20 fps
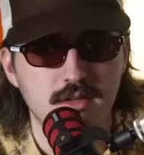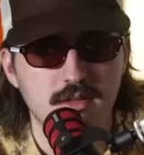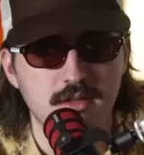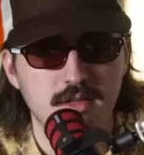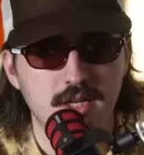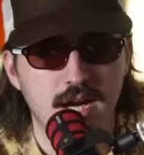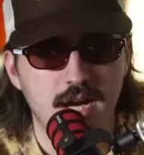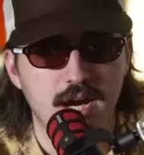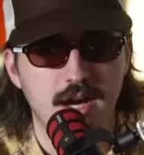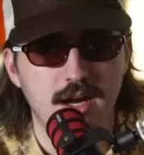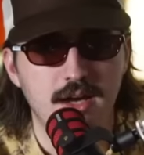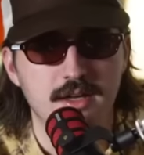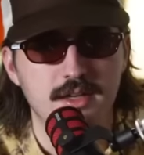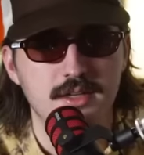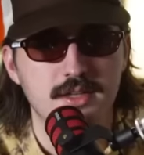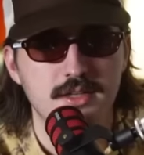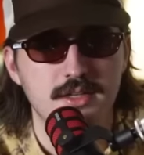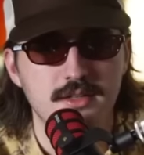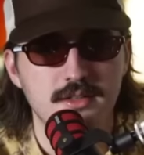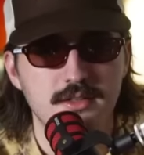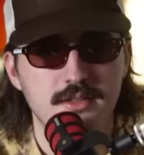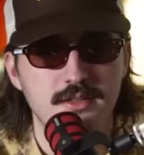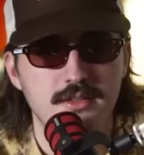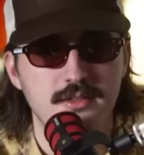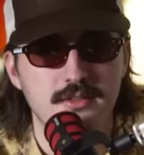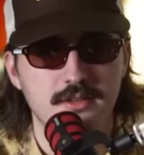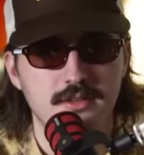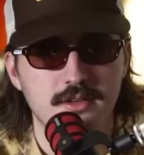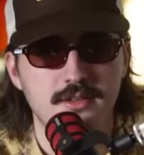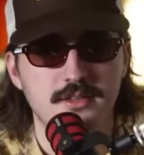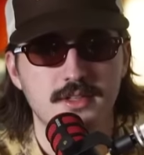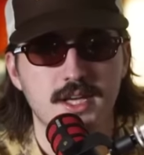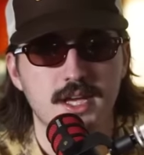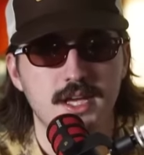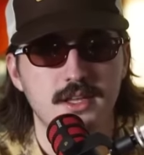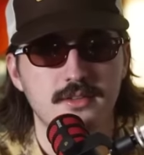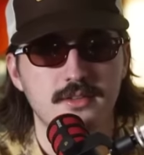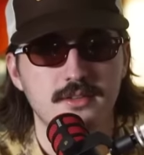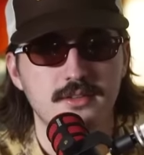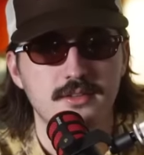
I saw that.